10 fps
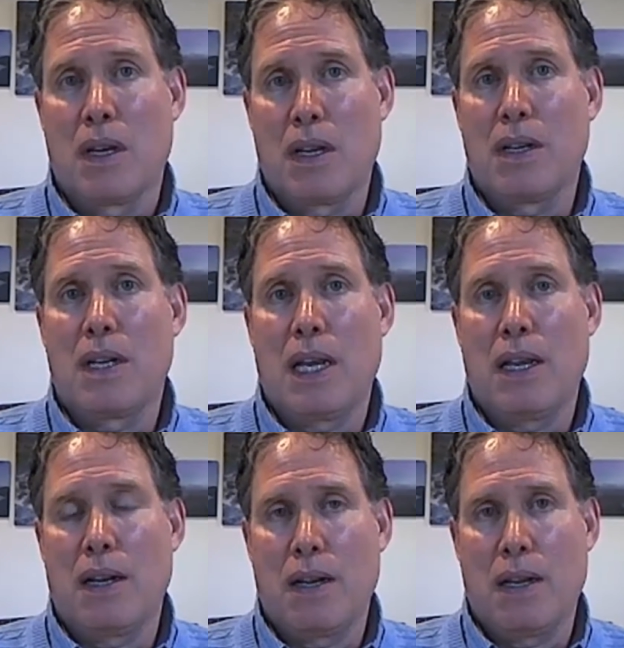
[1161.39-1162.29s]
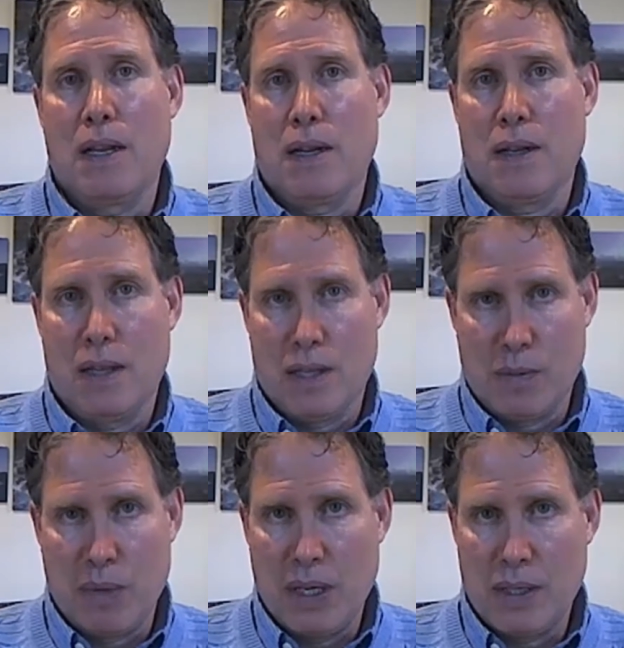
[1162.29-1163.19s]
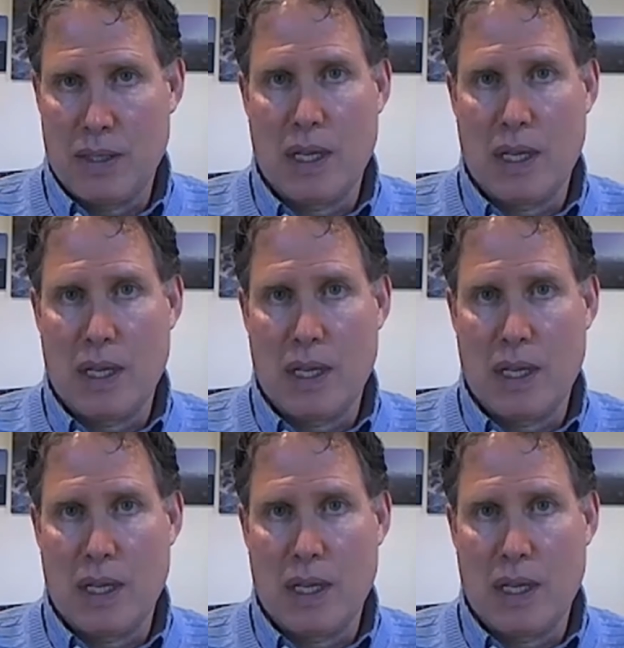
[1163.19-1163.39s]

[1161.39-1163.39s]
contained in this piece